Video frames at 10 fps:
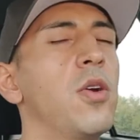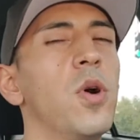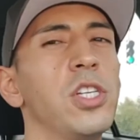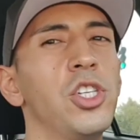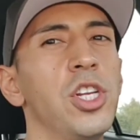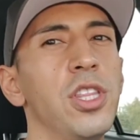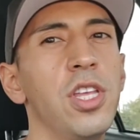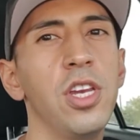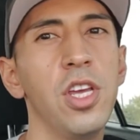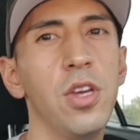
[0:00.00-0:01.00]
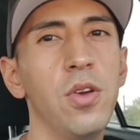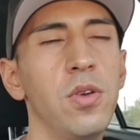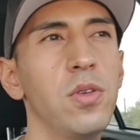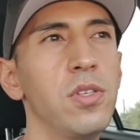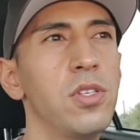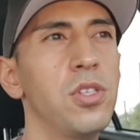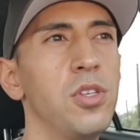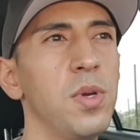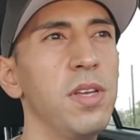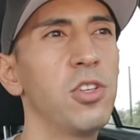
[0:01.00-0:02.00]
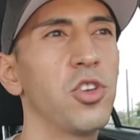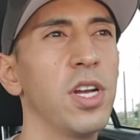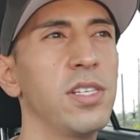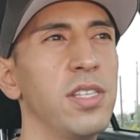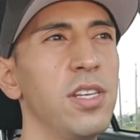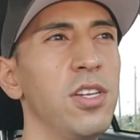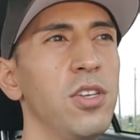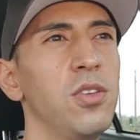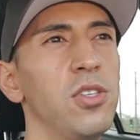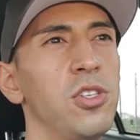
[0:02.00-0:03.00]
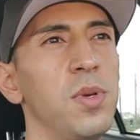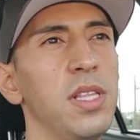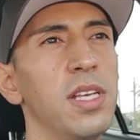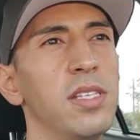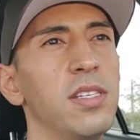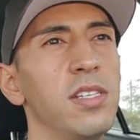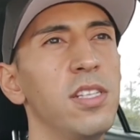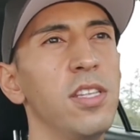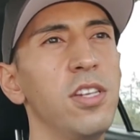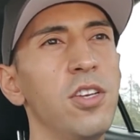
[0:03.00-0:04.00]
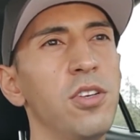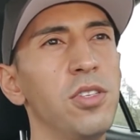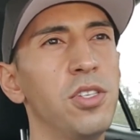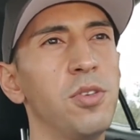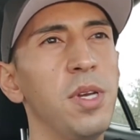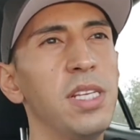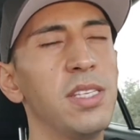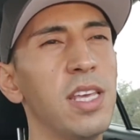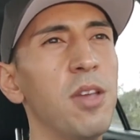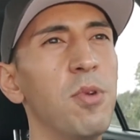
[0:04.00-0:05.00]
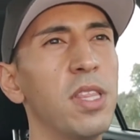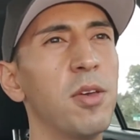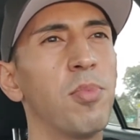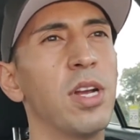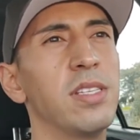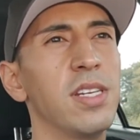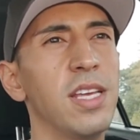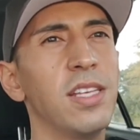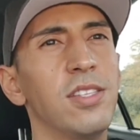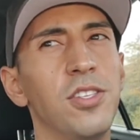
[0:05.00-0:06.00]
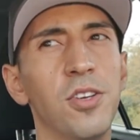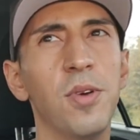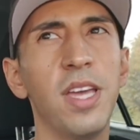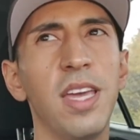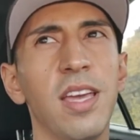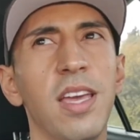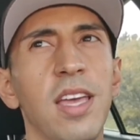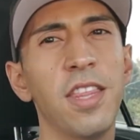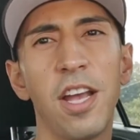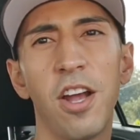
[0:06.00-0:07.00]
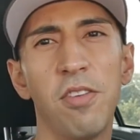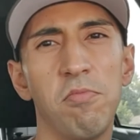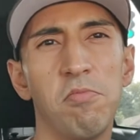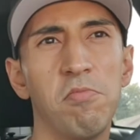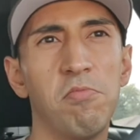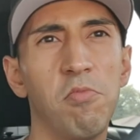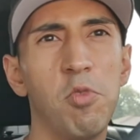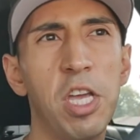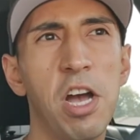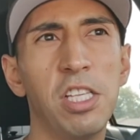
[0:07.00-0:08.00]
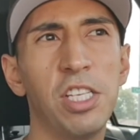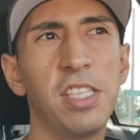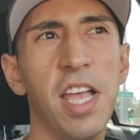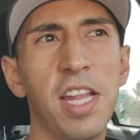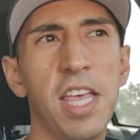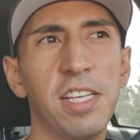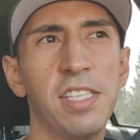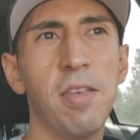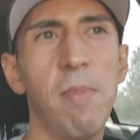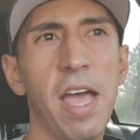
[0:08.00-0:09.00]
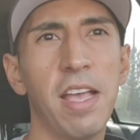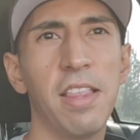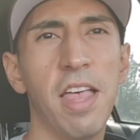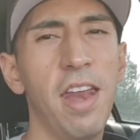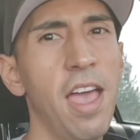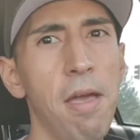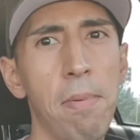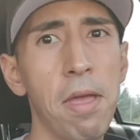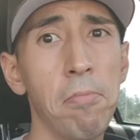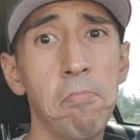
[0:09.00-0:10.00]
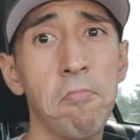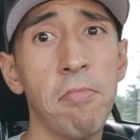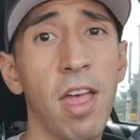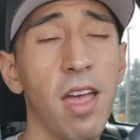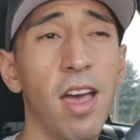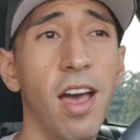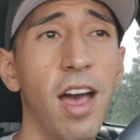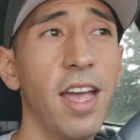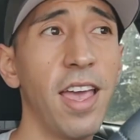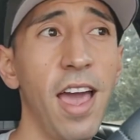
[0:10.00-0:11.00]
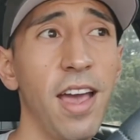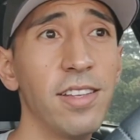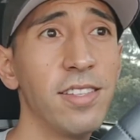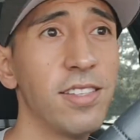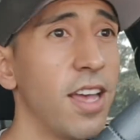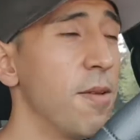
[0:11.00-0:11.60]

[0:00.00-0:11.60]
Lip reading: I question the news. Do we trust the news? Do we listen to the news? Do we see what the president is doing? And like, we all just kind of like sit back and let it happen? I guess.